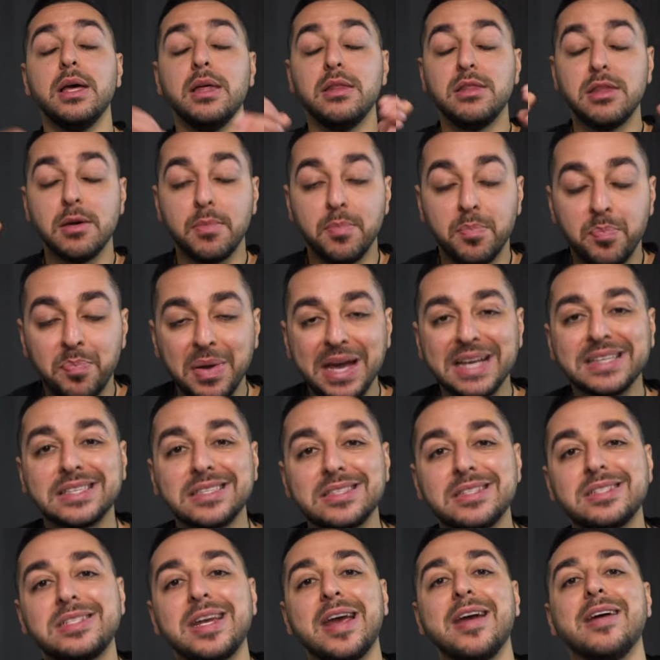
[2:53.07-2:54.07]
the
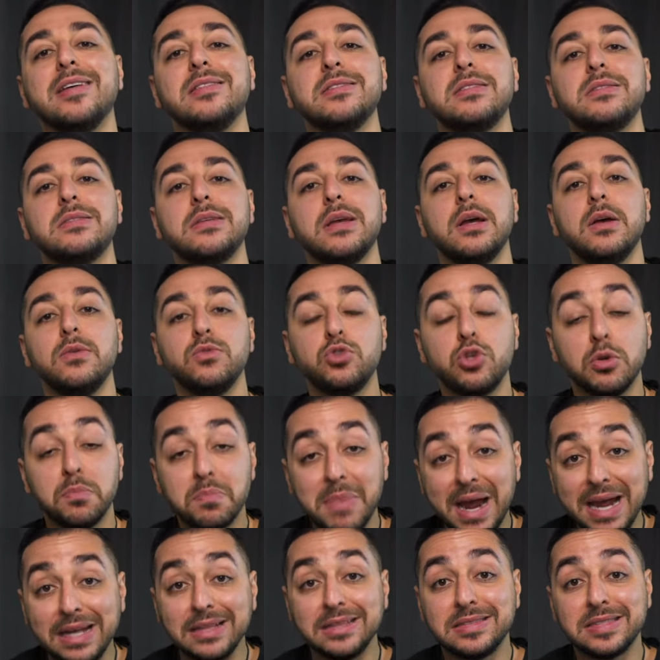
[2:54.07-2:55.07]
best chance to
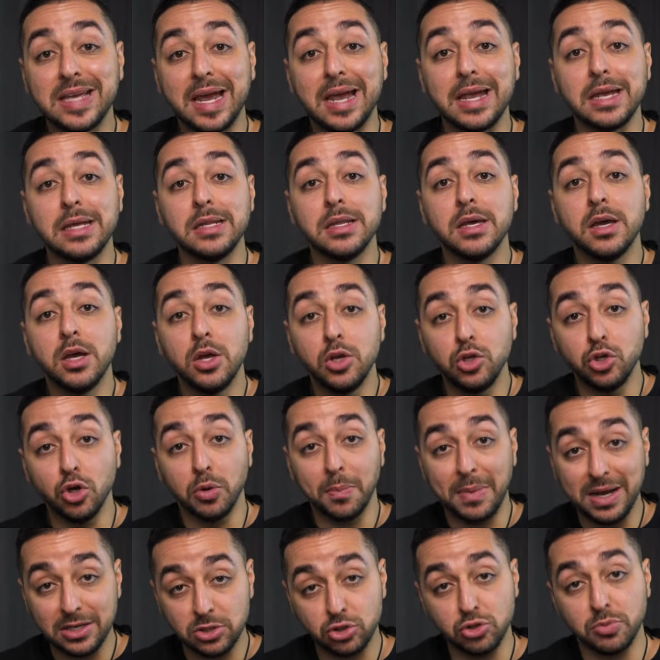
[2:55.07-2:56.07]
maintain your
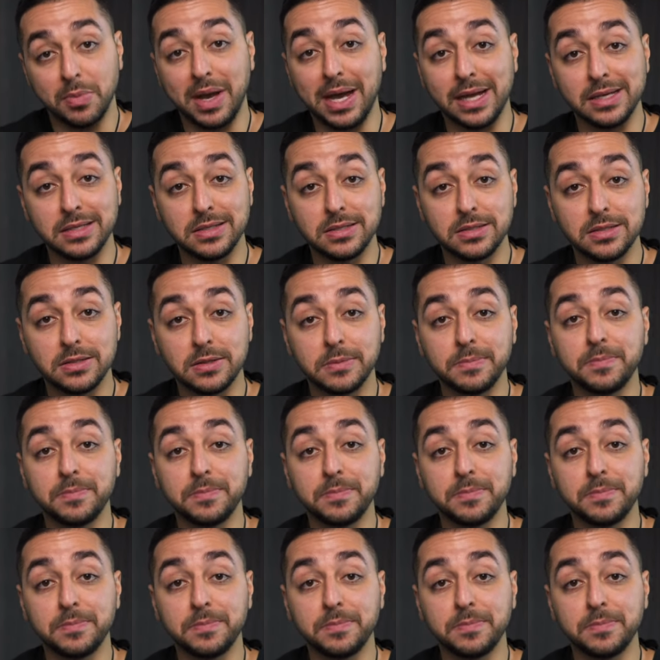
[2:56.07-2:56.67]
muscle mass.